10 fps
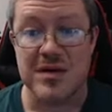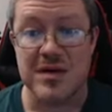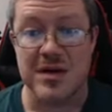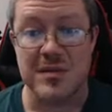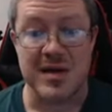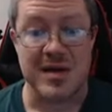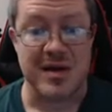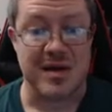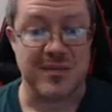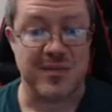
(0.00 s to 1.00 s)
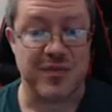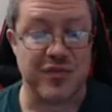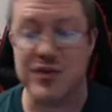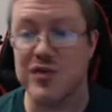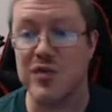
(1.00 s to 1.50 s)
I mean, it
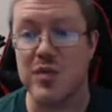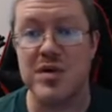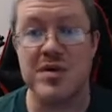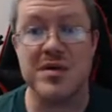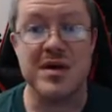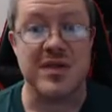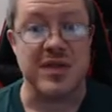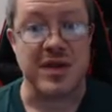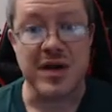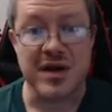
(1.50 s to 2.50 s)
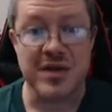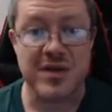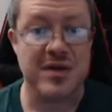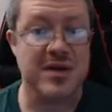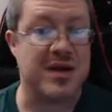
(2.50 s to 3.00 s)
starts with one, then another,
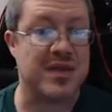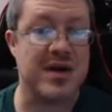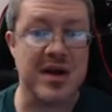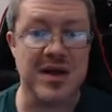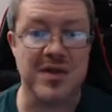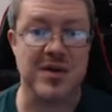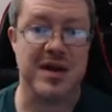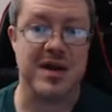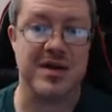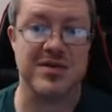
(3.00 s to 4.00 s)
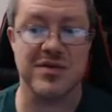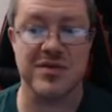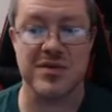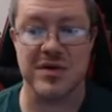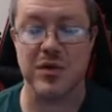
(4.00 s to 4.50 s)
and
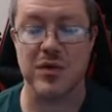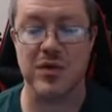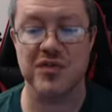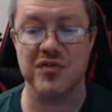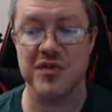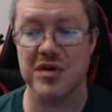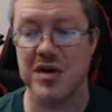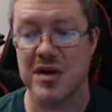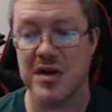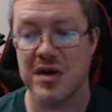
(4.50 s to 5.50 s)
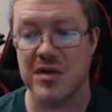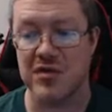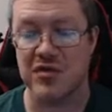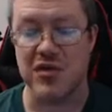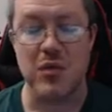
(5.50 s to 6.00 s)
of course, there's
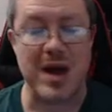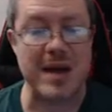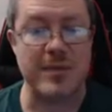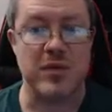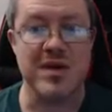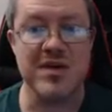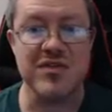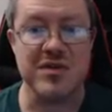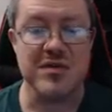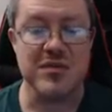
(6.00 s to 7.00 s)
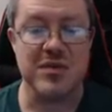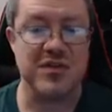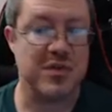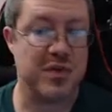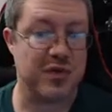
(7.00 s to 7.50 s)
no rhyme or reason. Reason
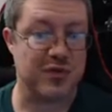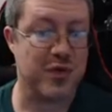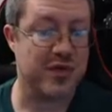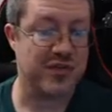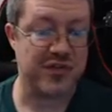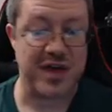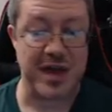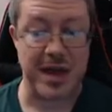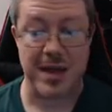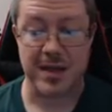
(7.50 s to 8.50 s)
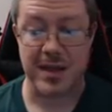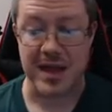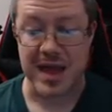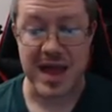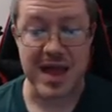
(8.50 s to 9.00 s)
of this voice is saying,
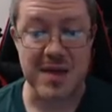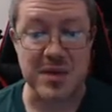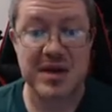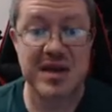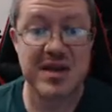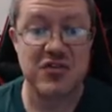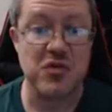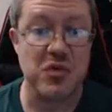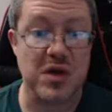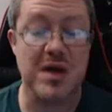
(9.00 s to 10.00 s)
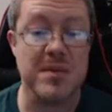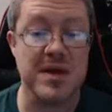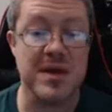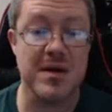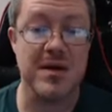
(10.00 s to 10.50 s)
"Hey, we need you. Come
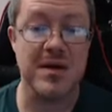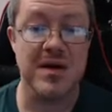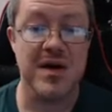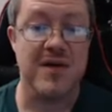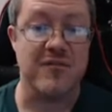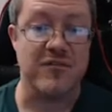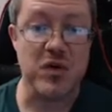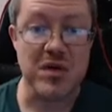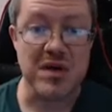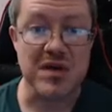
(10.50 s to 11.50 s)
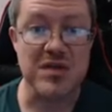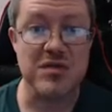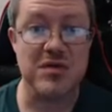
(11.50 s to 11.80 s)
here, focus."